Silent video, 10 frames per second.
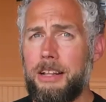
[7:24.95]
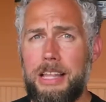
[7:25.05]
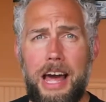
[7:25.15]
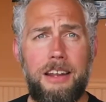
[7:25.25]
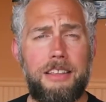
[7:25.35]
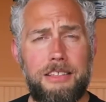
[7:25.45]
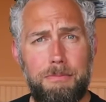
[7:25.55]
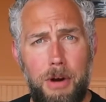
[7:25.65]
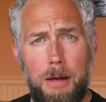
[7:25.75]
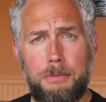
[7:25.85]
A lot of the
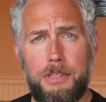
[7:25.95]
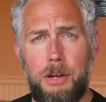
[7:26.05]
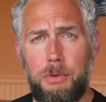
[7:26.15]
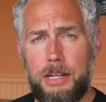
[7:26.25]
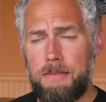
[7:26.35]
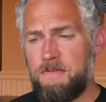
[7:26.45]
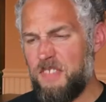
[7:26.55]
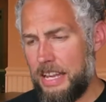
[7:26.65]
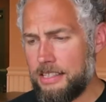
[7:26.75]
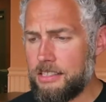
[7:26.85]
problems that we
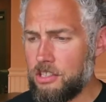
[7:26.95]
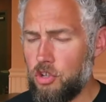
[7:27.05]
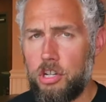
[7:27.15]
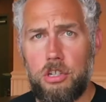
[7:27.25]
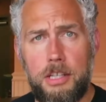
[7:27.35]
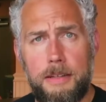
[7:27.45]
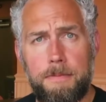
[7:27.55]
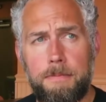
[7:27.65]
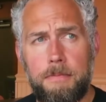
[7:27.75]
face structurally